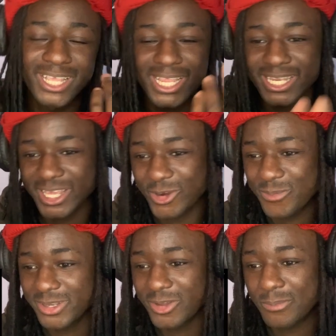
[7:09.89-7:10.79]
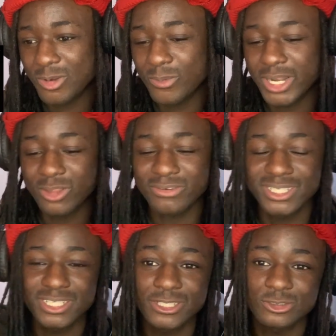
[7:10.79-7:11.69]
And yeah, comment down below what are you
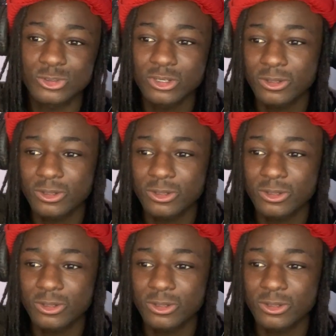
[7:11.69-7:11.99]
rating this song